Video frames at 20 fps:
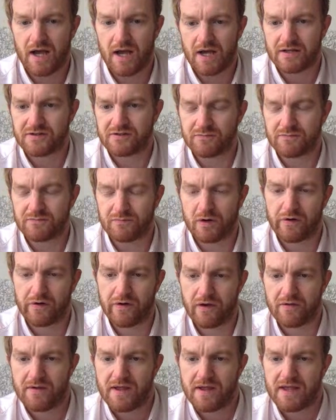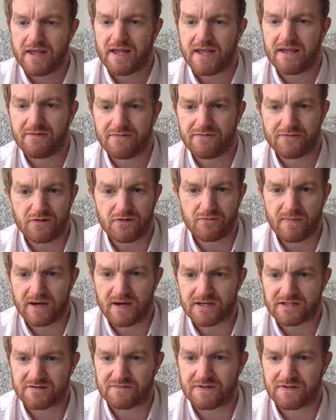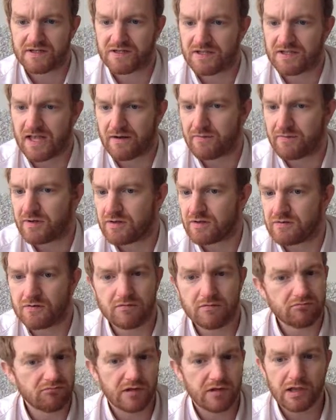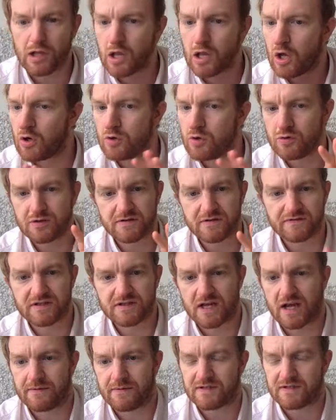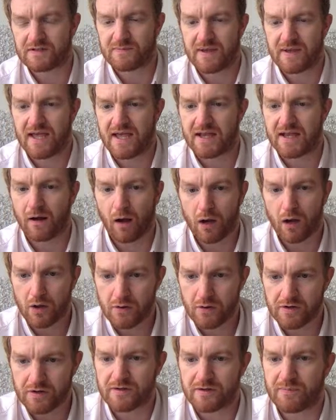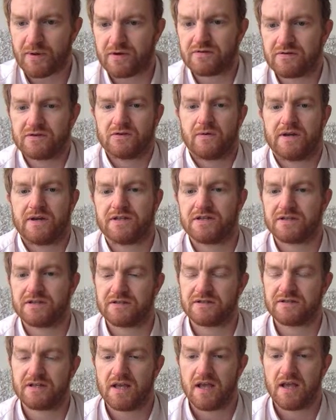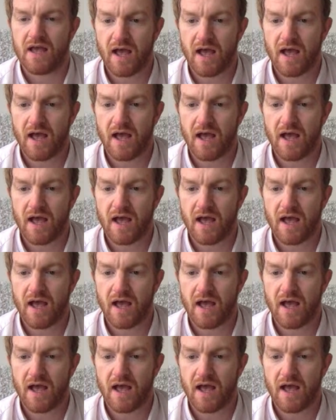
tomorrow. If you manage to finish that with loads of time to spare, including the bonus questions,